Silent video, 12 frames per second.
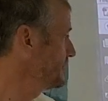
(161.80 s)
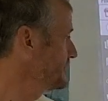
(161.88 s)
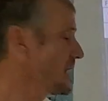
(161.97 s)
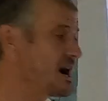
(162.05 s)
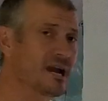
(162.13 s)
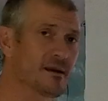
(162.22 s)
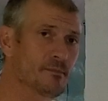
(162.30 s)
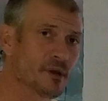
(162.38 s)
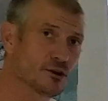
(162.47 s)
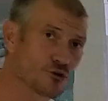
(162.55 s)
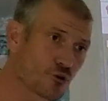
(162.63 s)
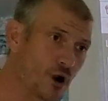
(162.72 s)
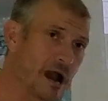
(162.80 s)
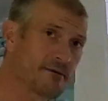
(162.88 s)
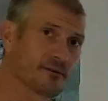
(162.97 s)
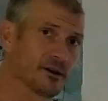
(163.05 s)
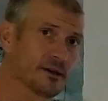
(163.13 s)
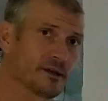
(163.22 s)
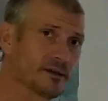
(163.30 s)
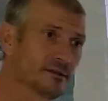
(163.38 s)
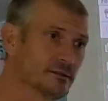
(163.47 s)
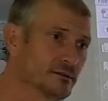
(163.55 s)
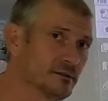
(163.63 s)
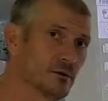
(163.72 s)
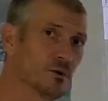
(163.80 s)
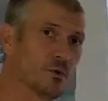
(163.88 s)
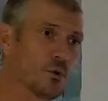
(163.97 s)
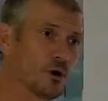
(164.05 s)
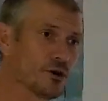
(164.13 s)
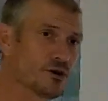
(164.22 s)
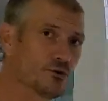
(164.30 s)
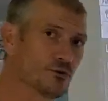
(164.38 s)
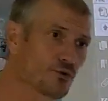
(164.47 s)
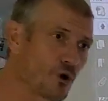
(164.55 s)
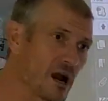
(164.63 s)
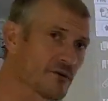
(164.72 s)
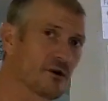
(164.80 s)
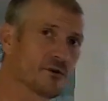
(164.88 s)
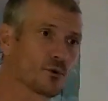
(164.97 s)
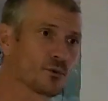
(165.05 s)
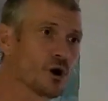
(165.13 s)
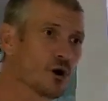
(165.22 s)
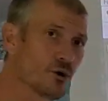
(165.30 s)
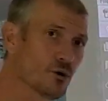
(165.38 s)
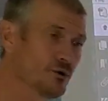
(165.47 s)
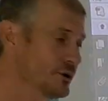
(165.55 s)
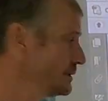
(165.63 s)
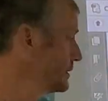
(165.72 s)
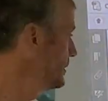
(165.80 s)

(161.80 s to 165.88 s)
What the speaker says: of time in traffic where you drive on the road,